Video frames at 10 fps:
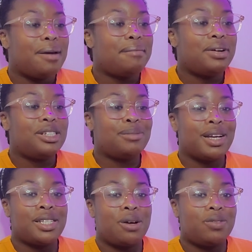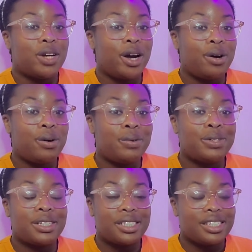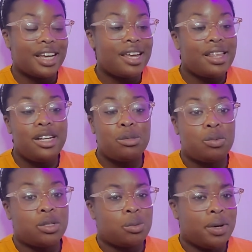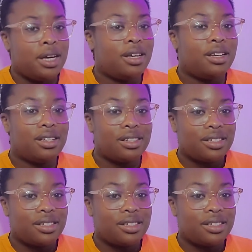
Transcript: push myself to go at least once a week.